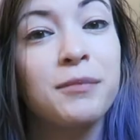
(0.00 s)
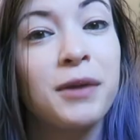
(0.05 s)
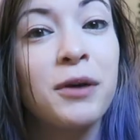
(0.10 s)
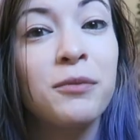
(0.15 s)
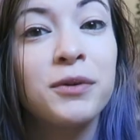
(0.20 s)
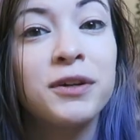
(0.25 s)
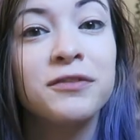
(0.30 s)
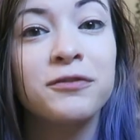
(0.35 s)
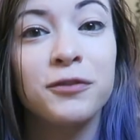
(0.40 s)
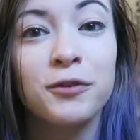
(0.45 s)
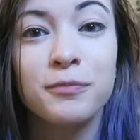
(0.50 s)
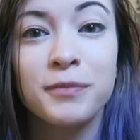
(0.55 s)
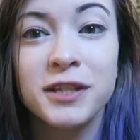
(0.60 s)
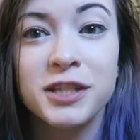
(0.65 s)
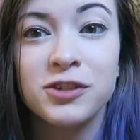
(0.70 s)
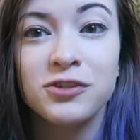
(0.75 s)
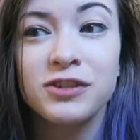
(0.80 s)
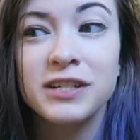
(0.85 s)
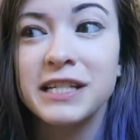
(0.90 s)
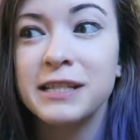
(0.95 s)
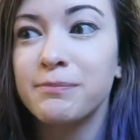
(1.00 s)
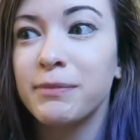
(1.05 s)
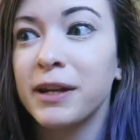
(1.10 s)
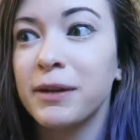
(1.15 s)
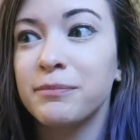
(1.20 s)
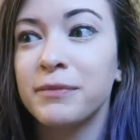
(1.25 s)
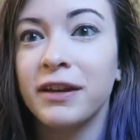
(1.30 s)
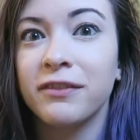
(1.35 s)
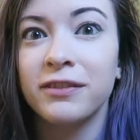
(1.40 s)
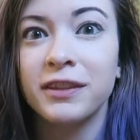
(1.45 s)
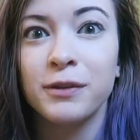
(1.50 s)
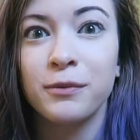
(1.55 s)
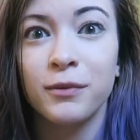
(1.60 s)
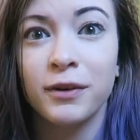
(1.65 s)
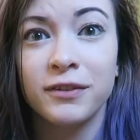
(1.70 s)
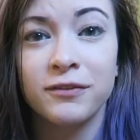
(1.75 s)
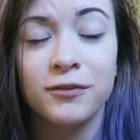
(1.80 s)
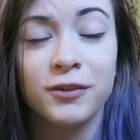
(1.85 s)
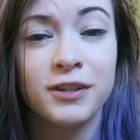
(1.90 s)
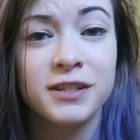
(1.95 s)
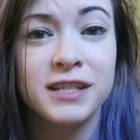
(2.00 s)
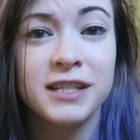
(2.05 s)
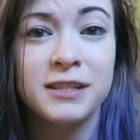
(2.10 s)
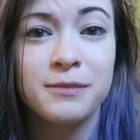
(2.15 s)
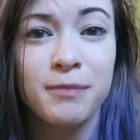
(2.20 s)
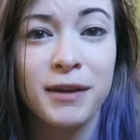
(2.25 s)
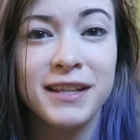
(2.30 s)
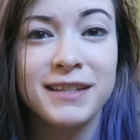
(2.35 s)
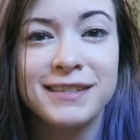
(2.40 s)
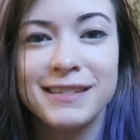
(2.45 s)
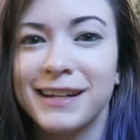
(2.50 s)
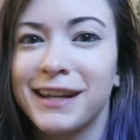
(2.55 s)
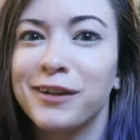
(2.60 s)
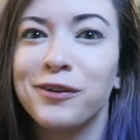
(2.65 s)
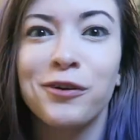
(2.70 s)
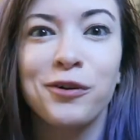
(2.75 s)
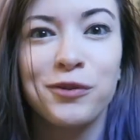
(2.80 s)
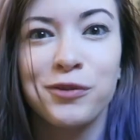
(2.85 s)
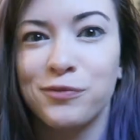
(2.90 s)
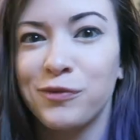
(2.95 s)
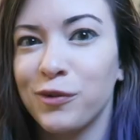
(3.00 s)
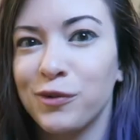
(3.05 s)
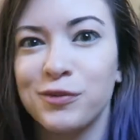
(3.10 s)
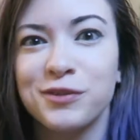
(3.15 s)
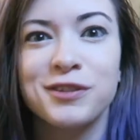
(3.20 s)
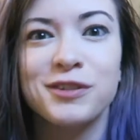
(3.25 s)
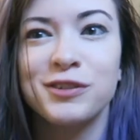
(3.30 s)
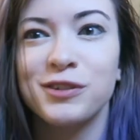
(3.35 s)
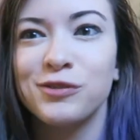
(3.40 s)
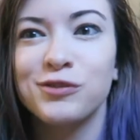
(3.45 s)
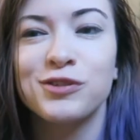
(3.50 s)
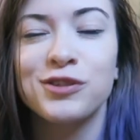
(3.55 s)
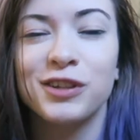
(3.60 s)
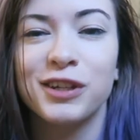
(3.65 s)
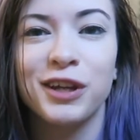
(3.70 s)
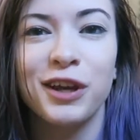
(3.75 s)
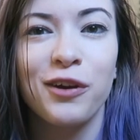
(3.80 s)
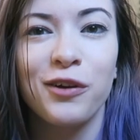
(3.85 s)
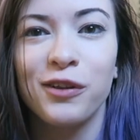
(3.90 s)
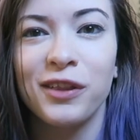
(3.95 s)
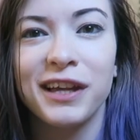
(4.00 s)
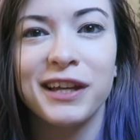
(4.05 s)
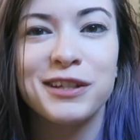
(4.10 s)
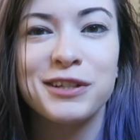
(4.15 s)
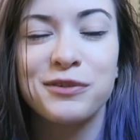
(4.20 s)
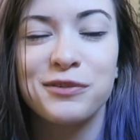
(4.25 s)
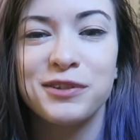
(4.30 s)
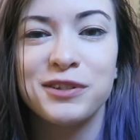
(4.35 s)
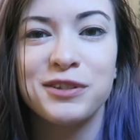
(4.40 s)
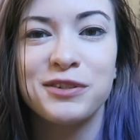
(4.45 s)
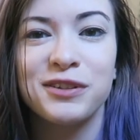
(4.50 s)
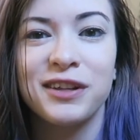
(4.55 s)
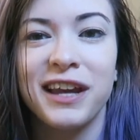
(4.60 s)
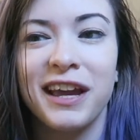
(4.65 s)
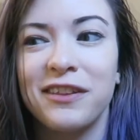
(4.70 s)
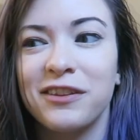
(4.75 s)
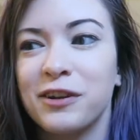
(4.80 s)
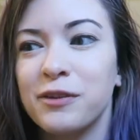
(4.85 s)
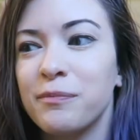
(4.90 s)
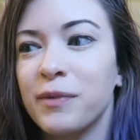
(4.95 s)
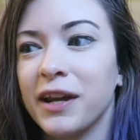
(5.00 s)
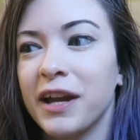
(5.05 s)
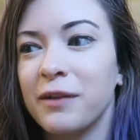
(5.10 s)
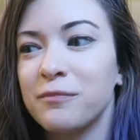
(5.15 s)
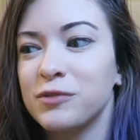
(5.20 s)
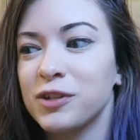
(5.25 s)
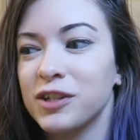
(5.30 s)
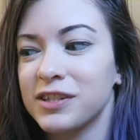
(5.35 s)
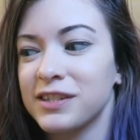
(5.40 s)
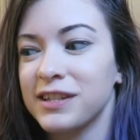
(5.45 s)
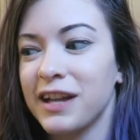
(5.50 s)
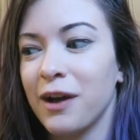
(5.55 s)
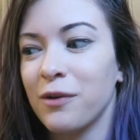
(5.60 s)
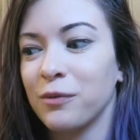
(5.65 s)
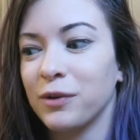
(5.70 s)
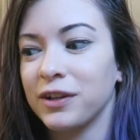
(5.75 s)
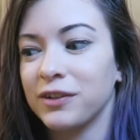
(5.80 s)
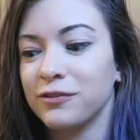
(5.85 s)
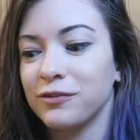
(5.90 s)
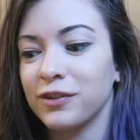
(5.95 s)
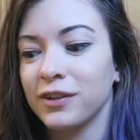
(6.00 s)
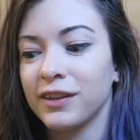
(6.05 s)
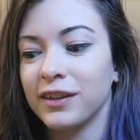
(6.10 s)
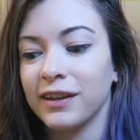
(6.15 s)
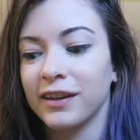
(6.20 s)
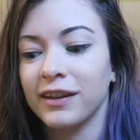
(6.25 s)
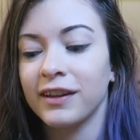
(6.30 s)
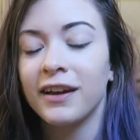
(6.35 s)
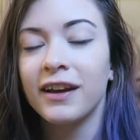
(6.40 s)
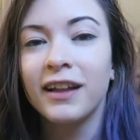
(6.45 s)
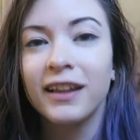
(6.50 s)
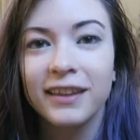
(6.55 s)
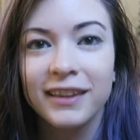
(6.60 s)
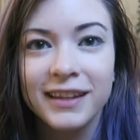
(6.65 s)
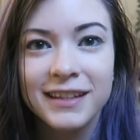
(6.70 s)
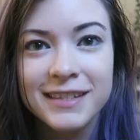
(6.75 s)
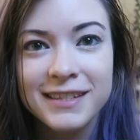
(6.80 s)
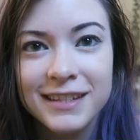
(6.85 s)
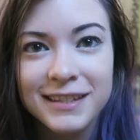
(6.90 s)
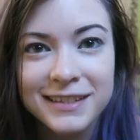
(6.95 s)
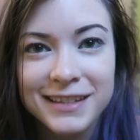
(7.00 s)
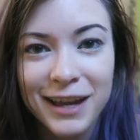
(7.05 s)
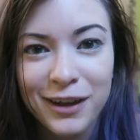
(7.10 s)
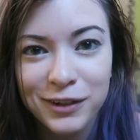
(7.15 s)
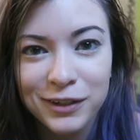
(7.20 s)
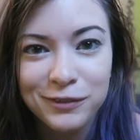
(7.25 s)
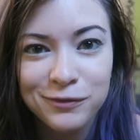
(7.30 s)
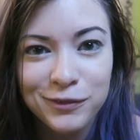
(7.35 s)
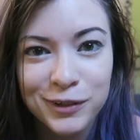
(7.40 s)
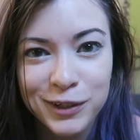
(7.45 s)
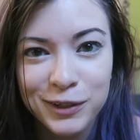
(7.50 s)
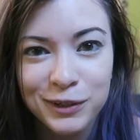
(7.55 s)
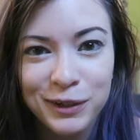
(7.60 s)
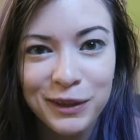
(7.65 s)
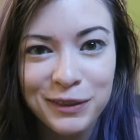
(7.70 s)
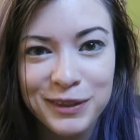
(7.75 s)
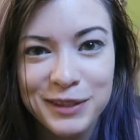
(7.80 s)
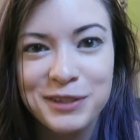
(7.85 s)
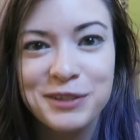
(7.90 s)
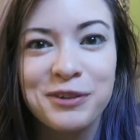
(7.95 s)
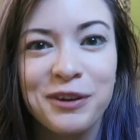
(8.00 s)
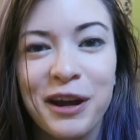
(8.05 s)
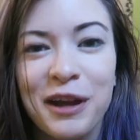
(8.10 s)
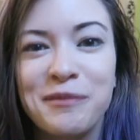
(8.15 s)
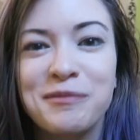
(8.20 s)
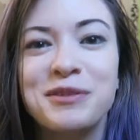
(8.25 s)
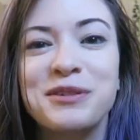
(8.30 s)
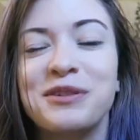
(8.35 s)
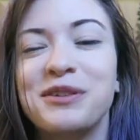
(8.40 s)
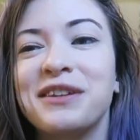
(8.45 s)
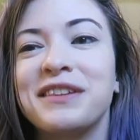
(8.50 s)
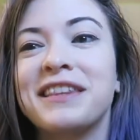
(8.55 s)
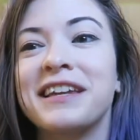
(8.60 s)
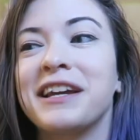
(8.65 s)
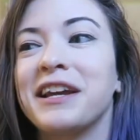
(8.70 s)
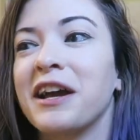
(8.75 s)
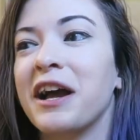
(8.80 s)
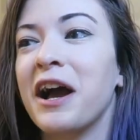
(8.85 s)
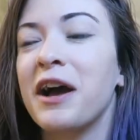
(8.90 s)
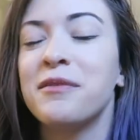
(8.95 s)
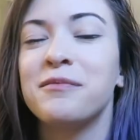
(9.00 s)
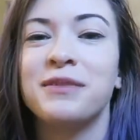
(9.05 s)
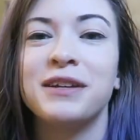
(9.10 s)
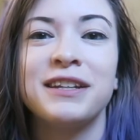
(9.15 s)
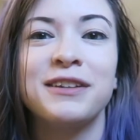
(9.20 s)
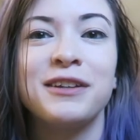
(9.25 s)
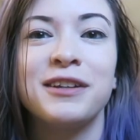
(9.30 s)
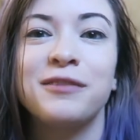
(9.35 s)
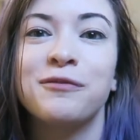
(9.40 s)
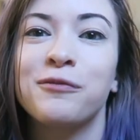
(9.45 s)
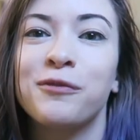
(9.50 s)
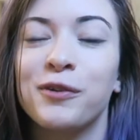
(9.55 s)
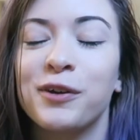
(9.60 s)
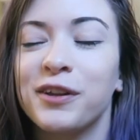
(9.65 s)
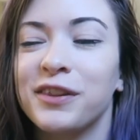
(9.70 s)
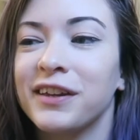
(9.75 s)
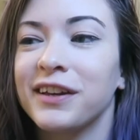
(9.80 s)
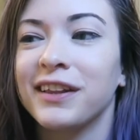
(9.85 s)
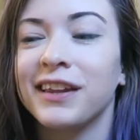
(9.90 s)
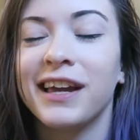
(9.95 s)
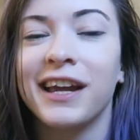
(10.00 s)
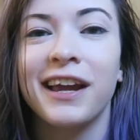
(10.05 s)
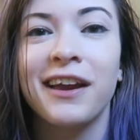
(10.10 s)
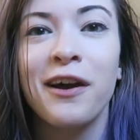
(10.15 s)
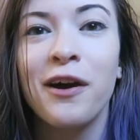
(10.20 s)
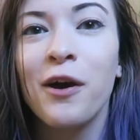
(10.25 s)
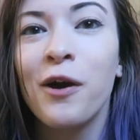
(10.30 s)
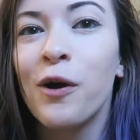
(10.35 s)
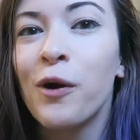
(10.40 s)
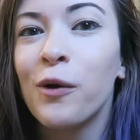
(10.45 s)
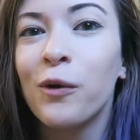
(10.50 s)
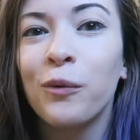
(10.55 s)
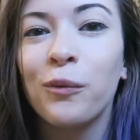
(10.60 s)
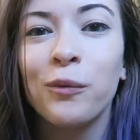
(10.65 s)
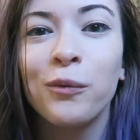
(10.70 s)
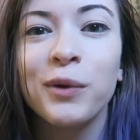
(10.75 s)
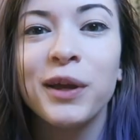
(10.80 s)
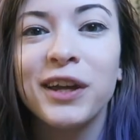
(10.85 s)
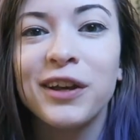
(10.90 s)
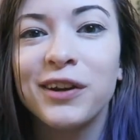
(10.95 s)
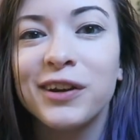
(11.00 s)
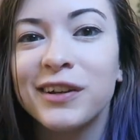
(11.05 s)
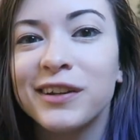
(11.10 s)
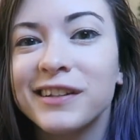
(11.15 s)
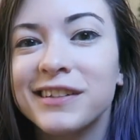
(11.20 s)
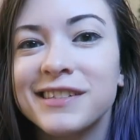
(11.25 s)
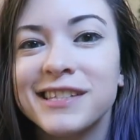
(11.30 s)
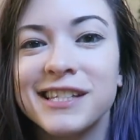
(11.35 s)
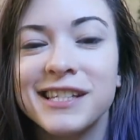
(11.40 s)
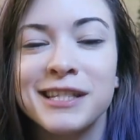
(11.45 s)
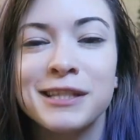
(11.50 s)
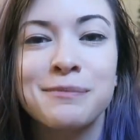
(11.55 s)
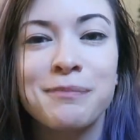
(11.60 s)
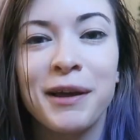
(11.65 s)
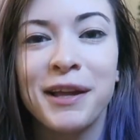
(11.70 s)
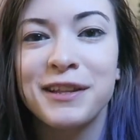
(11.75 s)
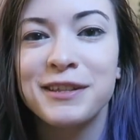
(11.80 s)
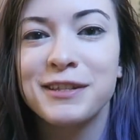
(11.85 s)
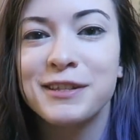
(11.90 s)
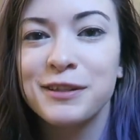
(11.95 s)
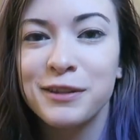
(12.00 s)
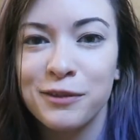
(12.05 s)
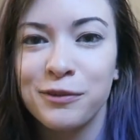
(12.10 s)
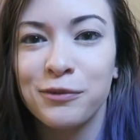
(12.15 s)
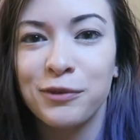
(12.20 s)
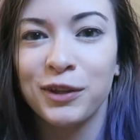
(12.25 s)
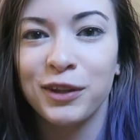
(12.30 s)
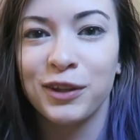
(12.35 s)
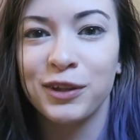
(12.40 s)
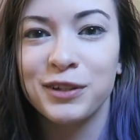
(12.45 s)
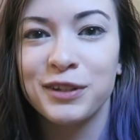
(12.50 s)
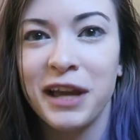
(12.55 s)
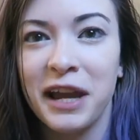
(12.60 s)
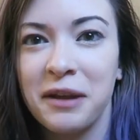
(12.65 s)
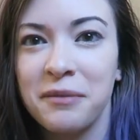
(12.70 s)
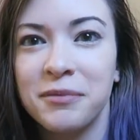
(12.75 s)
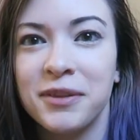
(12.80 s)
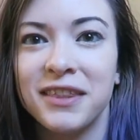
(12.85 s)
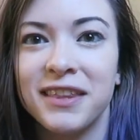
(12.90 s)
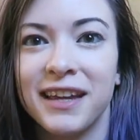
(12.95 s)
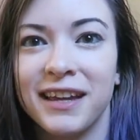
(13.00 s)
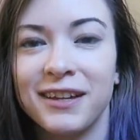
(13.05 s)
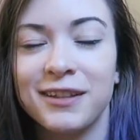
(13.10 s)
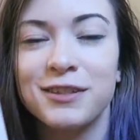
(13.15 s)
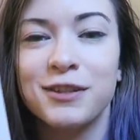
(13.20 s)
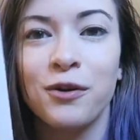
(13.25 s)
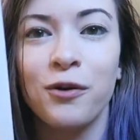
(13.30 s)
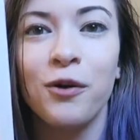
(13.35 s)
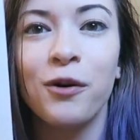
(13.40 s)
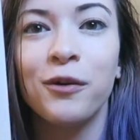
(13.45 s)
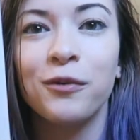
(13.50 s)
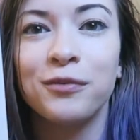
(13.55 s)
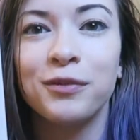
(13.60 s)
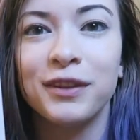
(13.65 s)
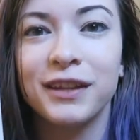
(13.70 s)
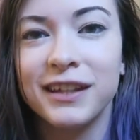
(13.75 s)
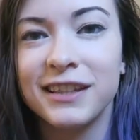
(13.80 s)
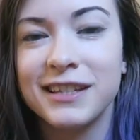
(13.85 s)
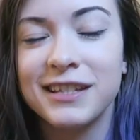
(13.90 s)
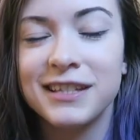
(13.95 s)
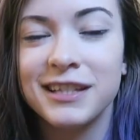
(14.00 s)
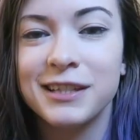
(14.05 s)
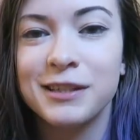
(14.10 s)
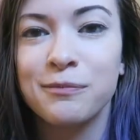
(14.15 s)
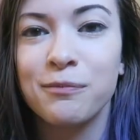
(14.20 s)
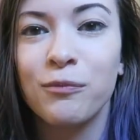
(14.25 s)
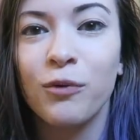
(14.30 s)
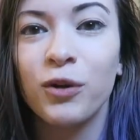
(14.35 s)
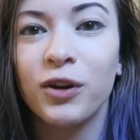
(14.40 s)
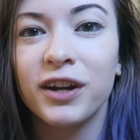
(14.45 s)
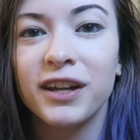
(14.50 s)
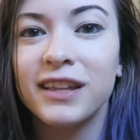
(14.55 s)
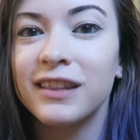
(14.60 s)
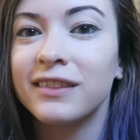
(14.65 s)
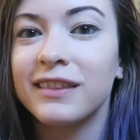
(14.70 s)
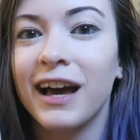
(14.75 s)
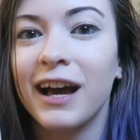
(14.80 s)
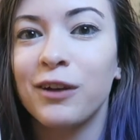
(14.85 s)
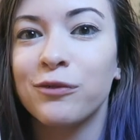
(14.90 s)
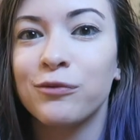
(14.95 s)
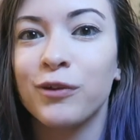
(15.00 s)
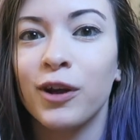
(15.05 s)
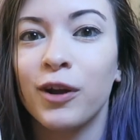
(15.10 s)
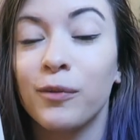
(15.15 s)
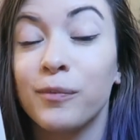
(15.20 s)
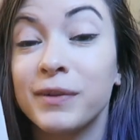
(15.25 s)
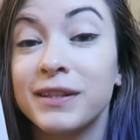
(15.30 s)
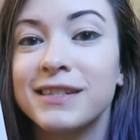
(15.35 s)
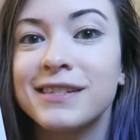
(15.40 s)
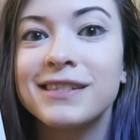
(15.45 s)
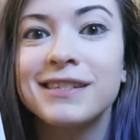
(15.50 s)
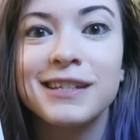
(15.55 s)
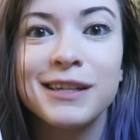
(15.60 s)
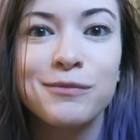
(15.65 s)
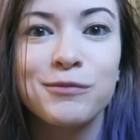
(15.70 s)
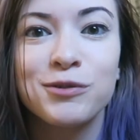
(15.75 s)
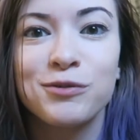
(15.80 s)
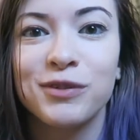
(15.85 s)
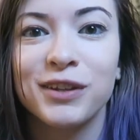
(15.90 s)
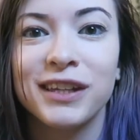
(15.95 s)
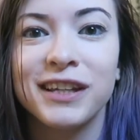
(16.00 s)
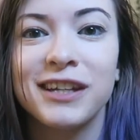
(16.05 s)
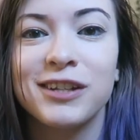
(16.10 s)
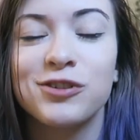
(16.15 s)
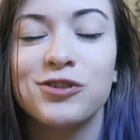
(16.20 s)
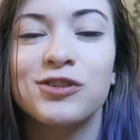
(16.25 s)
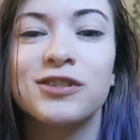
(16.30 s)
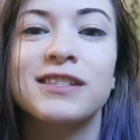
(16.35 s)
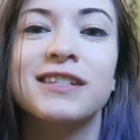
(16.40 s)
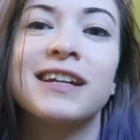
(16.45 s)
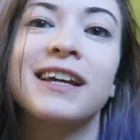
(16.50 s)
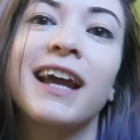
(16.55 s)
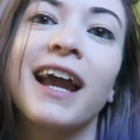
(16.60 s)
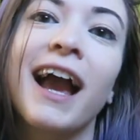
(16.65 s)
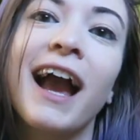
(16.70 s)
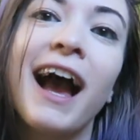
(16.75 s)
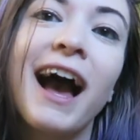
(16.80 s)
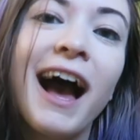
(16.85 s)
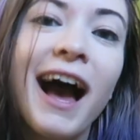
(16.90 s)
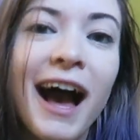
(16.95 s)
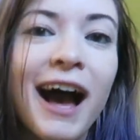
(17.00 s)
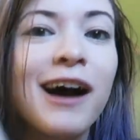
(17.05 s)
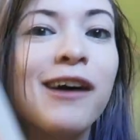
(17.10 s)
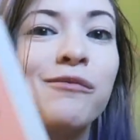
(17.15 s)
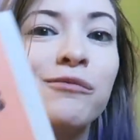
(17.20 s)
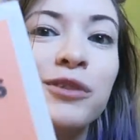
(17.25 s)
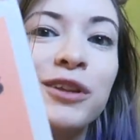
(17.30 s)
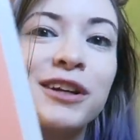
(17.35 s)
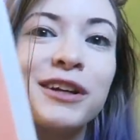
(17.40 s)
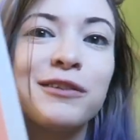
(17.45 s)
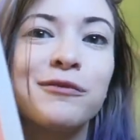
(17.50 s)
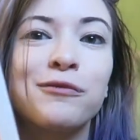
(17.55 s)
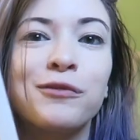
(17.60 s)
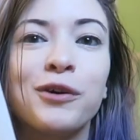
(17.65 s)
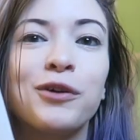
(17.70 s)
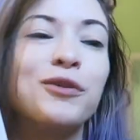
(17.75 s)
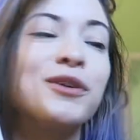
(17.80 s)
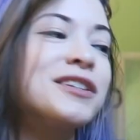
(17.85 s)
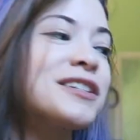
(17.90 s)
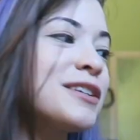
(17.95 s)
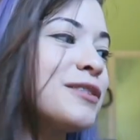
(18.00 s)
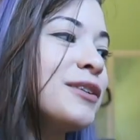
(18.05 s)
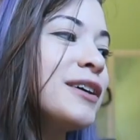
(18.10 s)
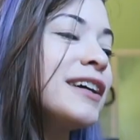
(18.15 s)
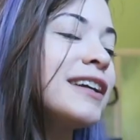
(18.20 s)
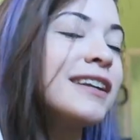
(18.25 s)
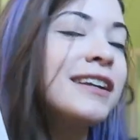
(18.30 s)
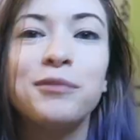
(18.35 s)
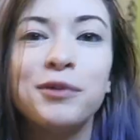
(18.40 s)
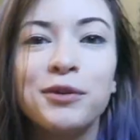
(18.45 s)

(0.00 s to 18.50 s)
I'm not one for mystery, but I'm definitely one for suspense, and I know those usually go like two and two together, but I'm just not one for the let's sit down and figure out this crime sort of thing. I'm in it for the like weird suspense thriller type thing, so hopefully this is more in that realm. It seems really interesting. I'm looking forward to it.